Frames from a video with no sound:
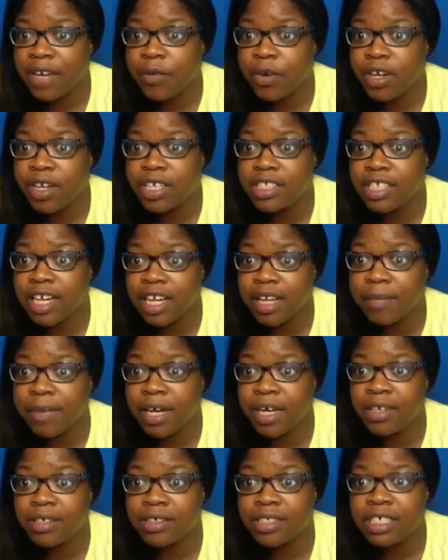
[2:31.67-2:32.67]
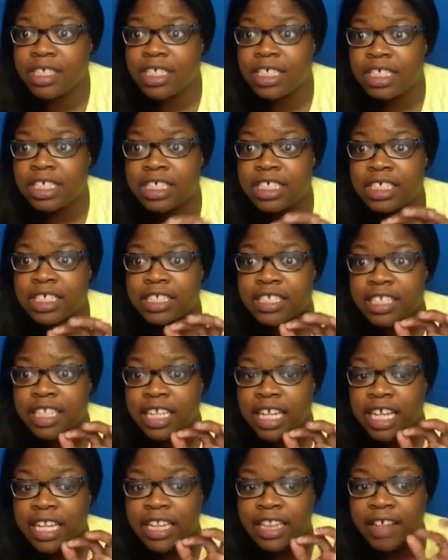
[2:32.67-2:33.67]
We're going to talk about
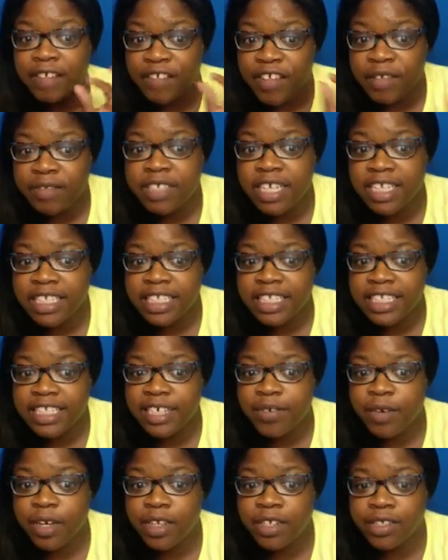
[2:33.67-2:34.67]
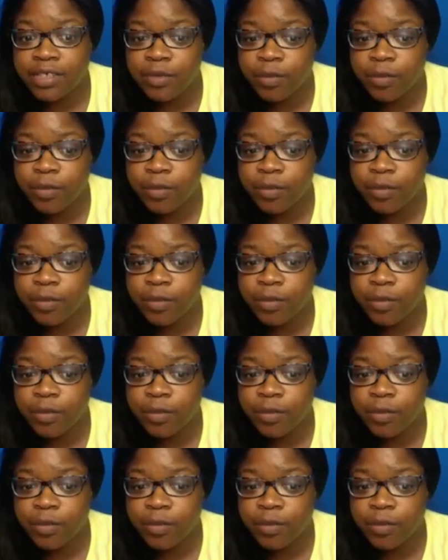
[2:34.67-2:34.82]
the 15 detailed